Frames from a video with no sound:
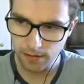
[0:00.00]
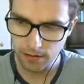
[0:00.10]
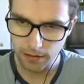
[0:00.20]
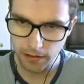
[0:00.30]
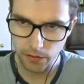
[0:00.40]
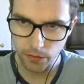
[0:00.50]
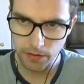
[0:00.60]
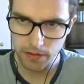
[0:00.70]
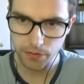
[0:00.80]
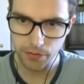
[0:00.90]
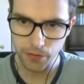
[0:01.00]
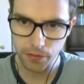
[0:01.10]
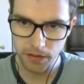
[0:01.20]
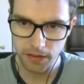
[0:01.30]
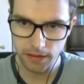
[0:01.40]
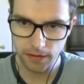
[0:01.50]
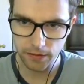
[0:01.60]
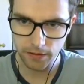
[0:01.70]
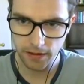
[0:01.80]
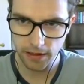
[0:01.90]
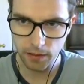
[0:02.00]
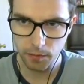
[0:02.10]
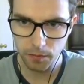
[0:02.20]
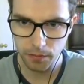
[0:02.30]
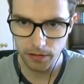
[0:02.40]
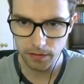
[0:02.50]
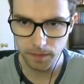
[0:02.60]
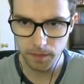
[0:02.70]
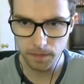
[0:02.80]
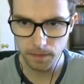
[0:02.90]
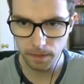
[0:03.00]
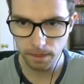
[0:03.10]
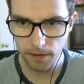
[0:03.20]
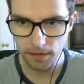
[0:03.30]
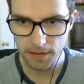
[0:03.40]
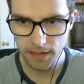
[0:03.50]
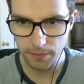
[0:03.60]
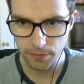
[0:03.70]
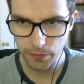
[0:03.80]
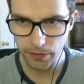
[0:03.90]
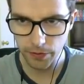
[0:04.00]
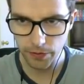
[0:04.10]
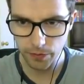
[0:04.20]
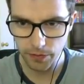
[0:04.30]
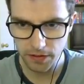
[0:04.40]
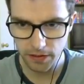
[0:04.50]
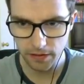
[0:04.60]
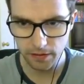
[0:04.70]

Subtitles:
Like, I knew the 704 was going to get on cap, but this cap's really hard to reset.